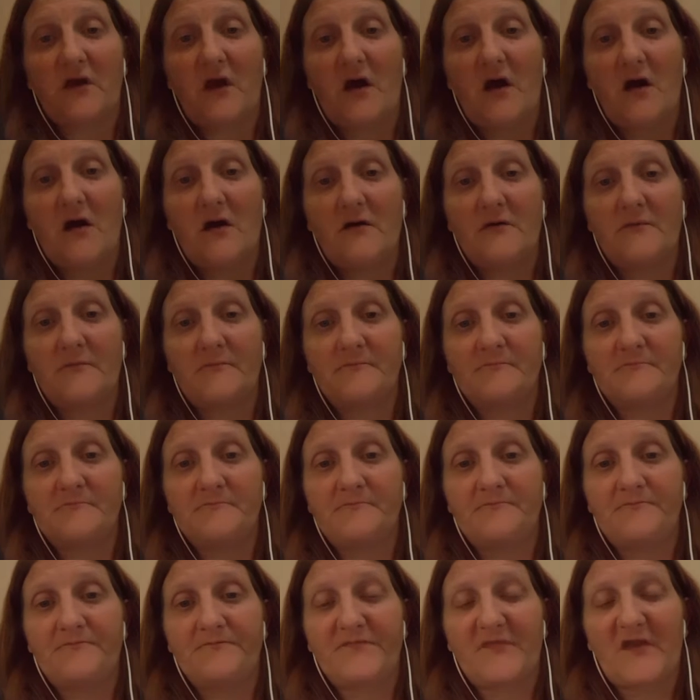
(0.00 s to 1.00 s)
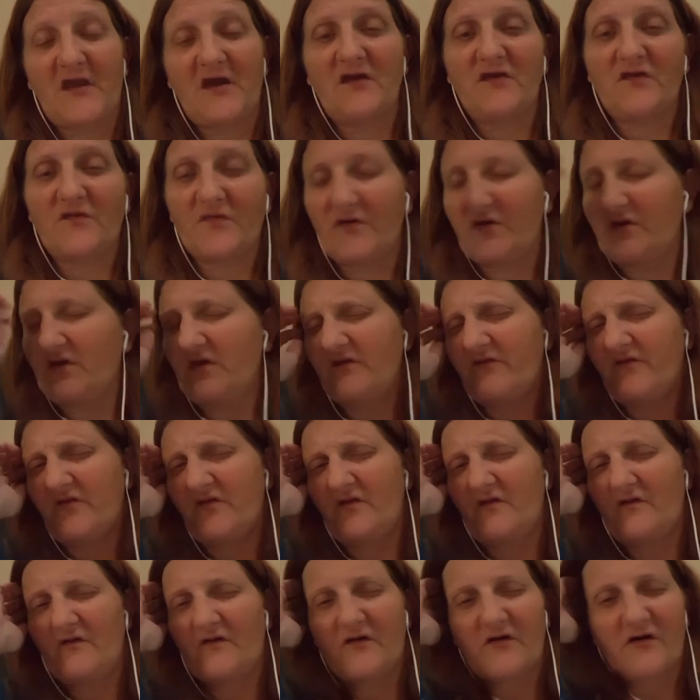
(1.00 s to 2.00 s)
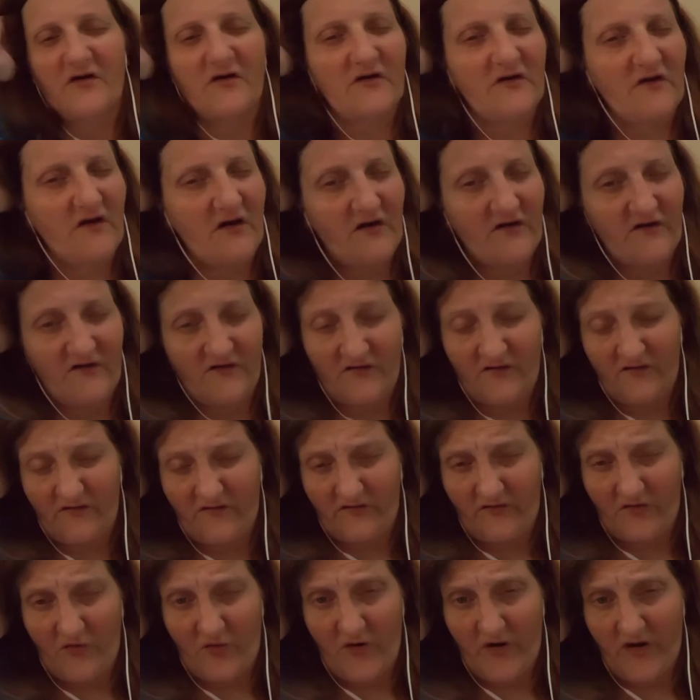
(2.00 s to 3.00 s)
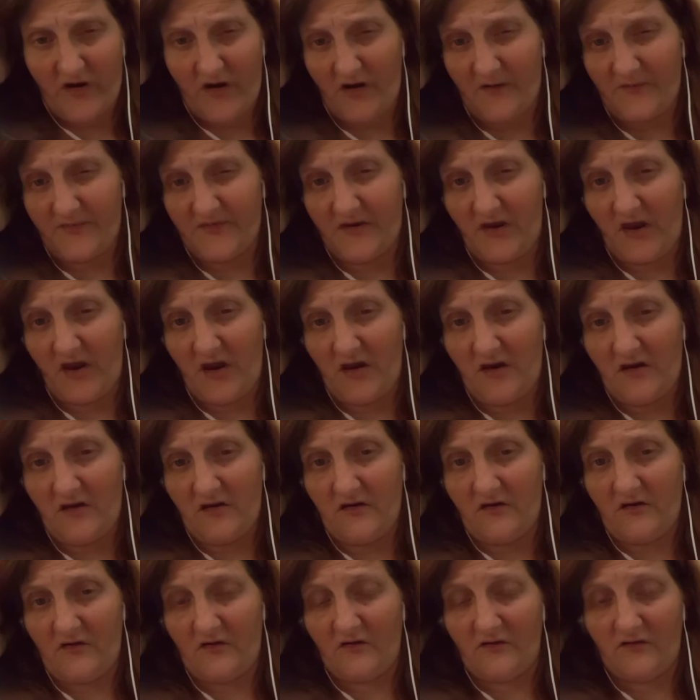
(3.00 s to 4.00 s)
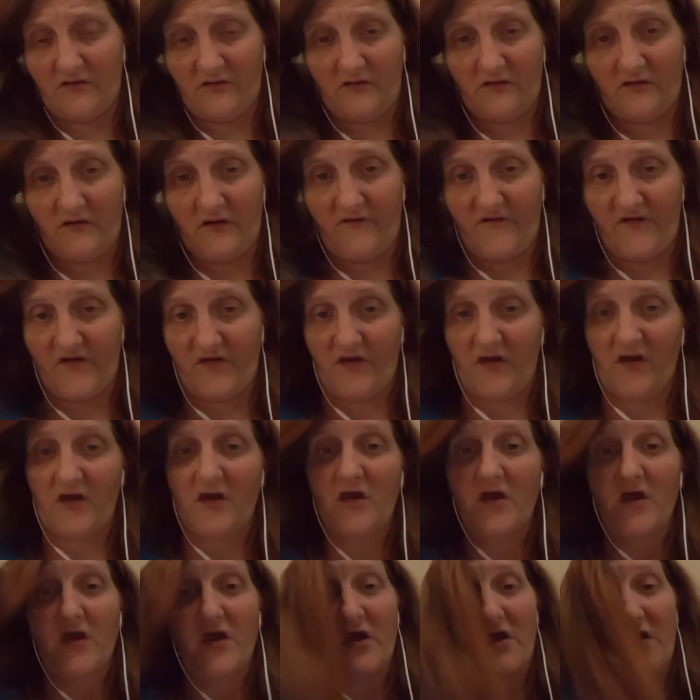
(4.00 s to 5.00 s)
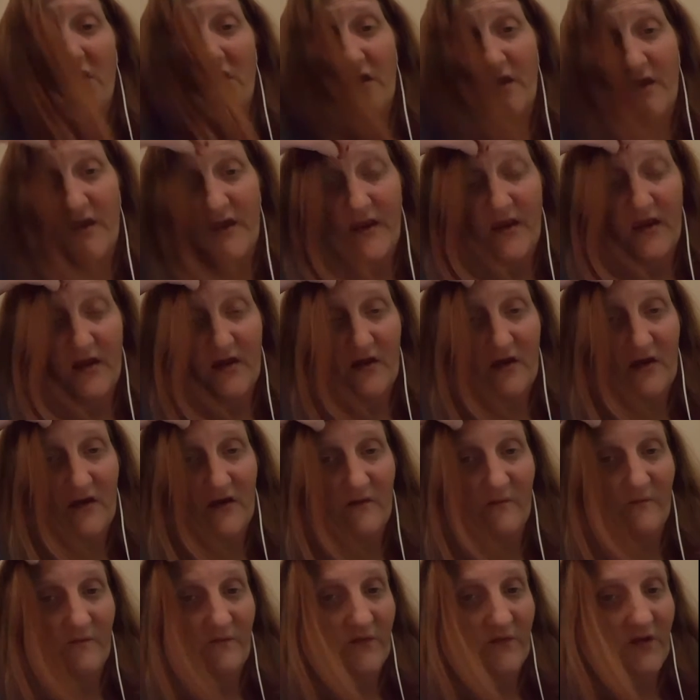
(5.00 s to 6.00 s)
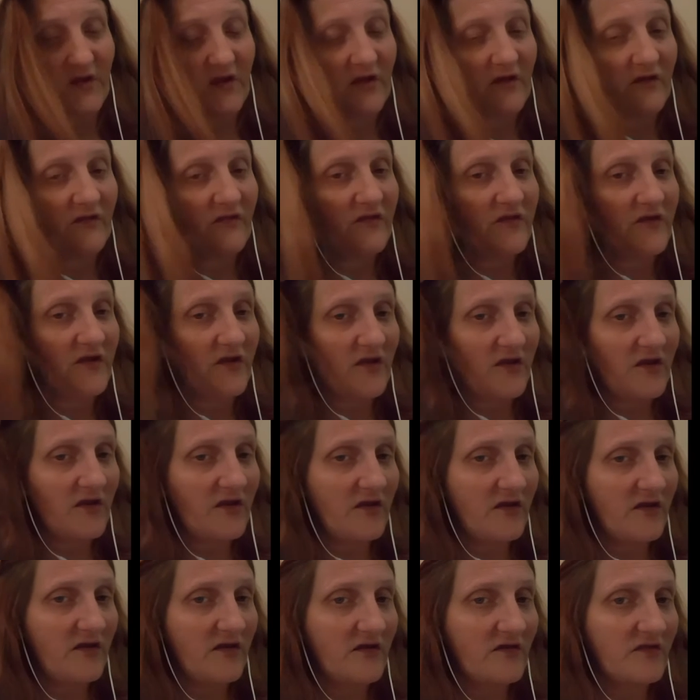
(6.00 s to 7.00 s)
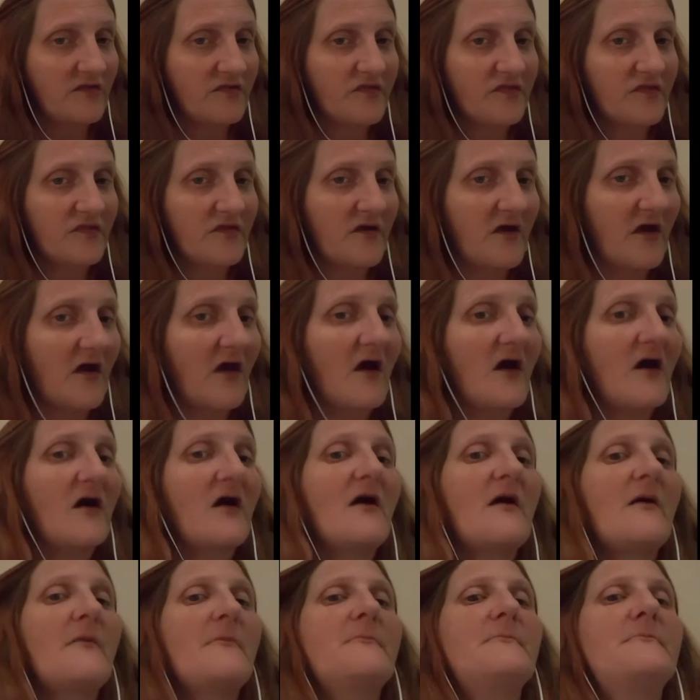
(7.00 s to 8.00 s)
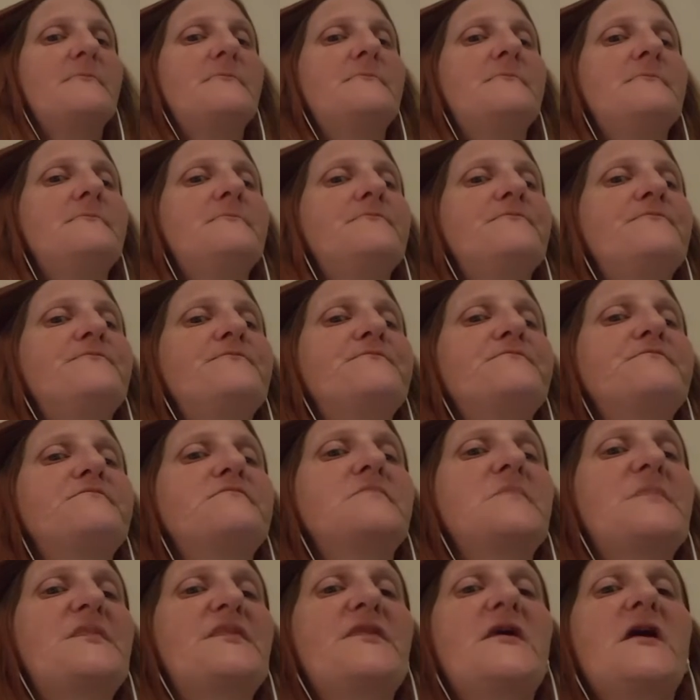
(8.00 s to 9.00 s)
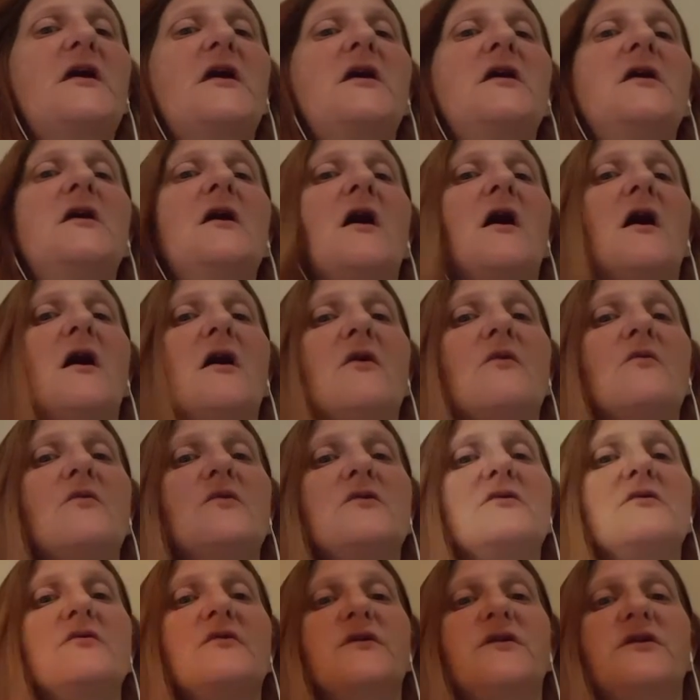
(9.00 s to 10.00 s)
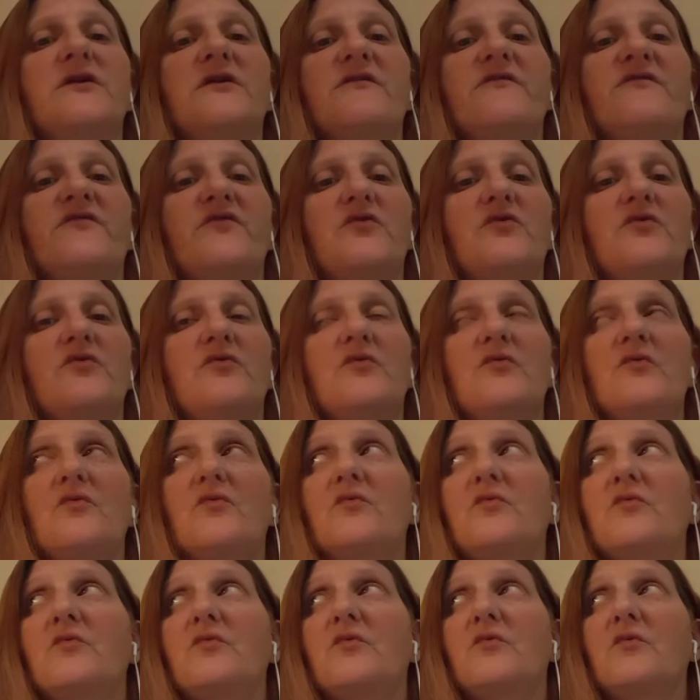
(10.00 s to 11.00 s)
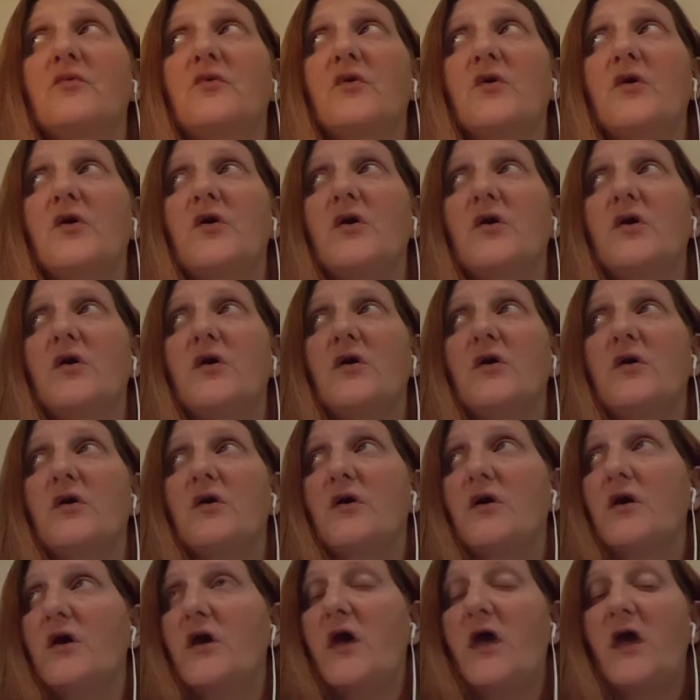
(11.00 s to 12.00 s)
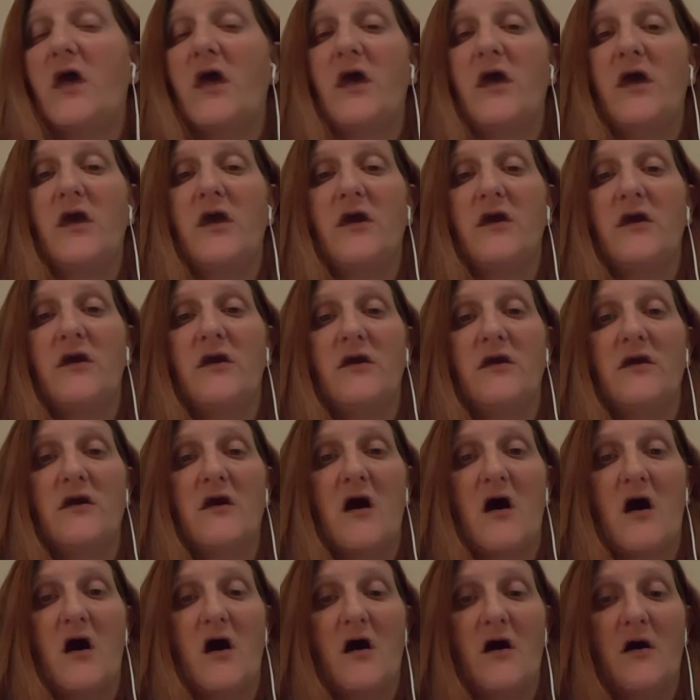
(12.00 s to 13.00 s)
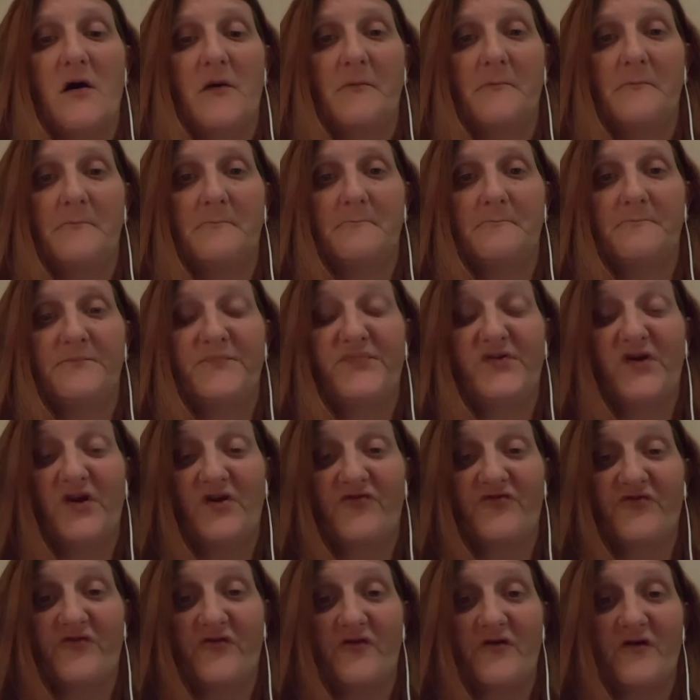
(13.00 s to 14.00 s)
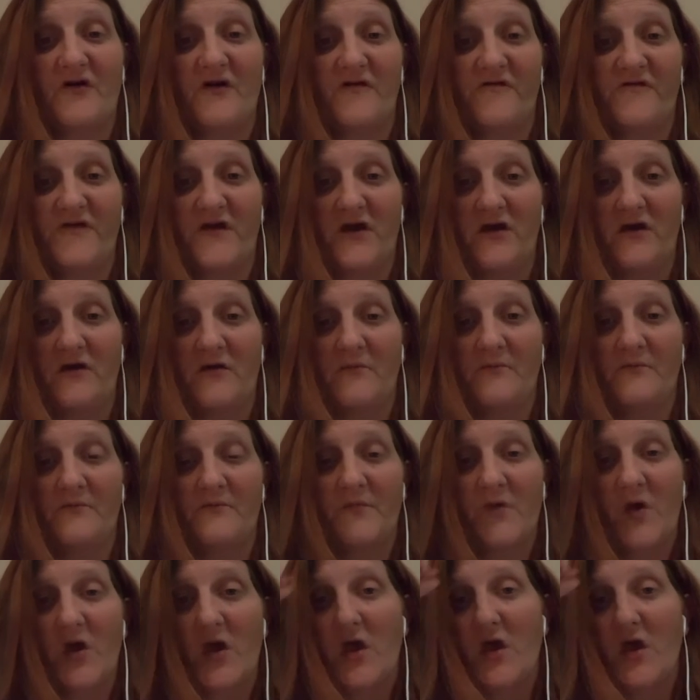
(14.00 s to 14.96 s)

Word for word: um, I just want to give you a quick update on everything. And um, in the um, thing, I will give you a um, picture of him